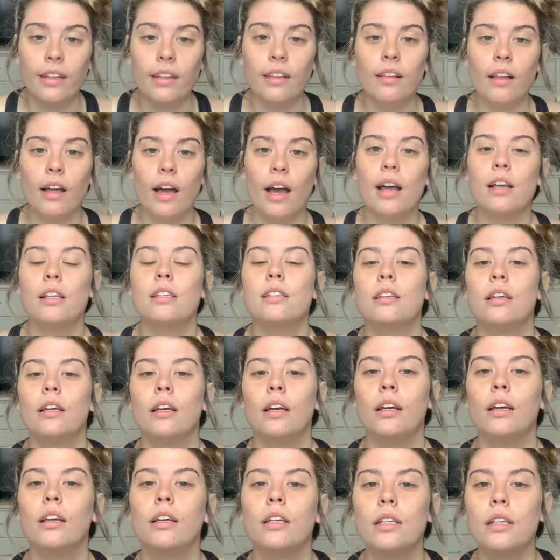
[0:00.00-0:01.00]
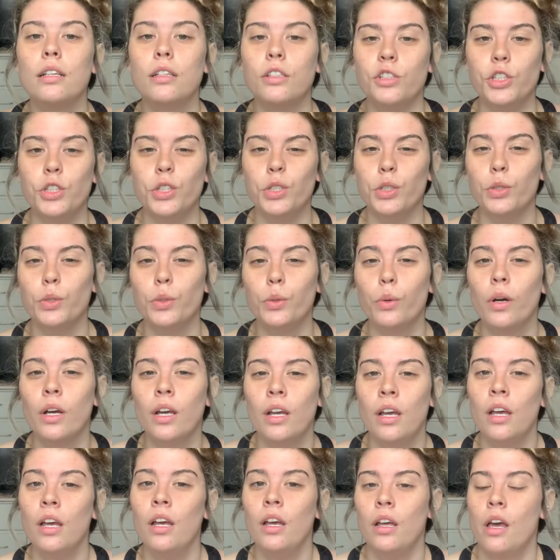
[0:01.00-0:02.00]
class, do
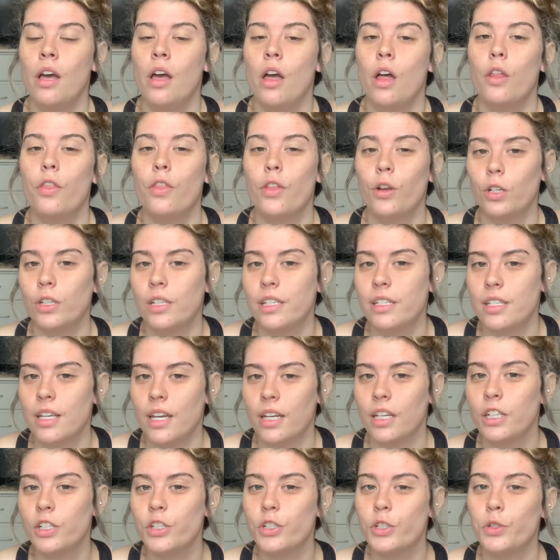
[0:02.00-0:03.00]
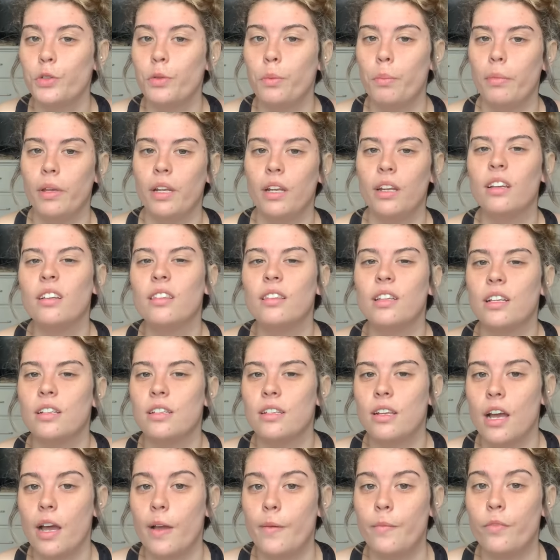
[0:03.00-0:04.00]
30 seconds to a minute in that
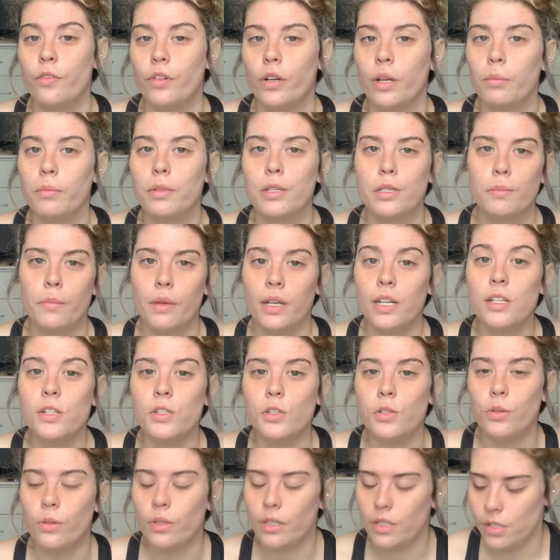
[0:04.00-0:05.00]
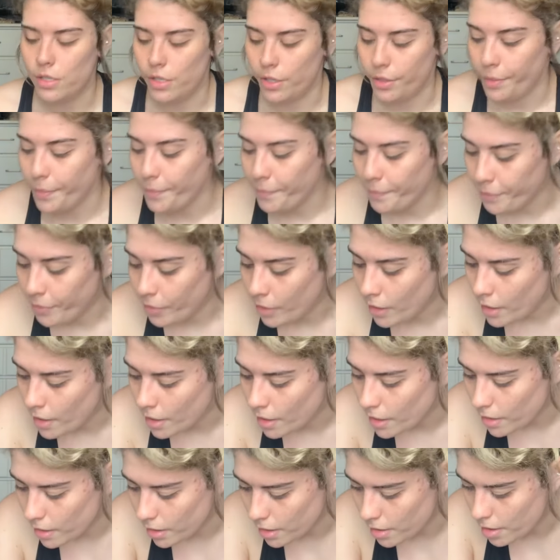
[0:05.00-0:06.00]
time frame, as many as you can do.
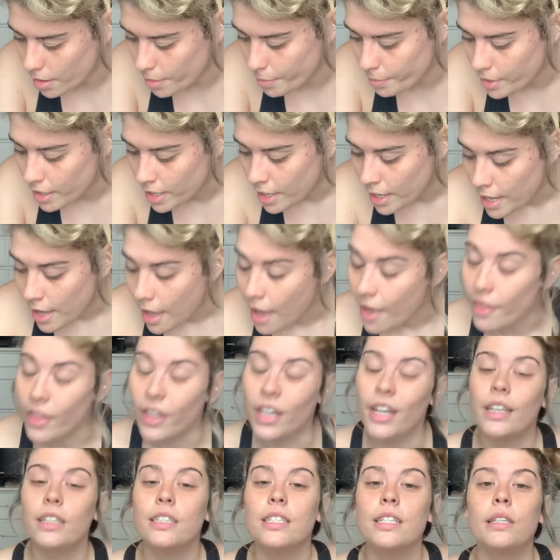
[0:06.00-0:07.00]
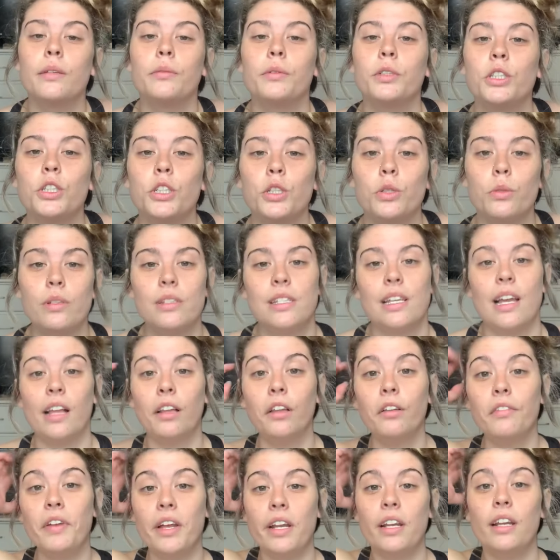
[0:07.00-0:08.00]
The next thing that we're going to do is
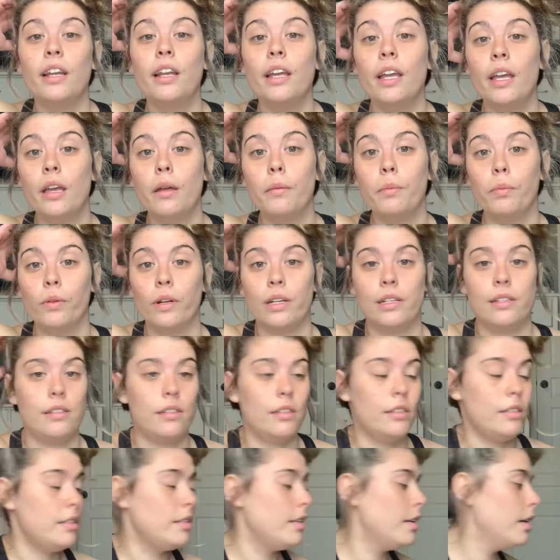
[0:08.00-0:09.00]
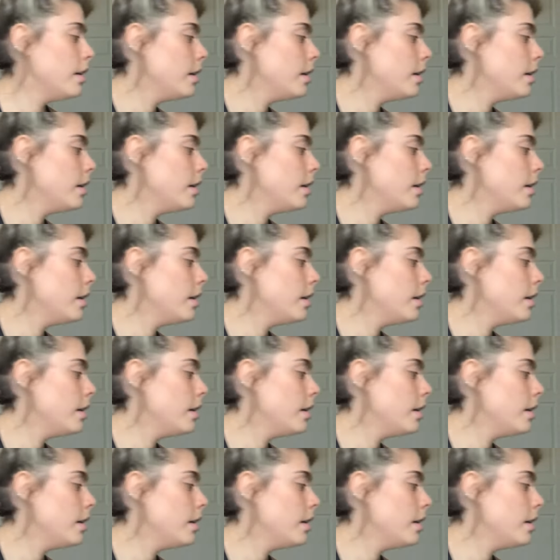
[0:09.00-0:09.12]
elevated hip raises.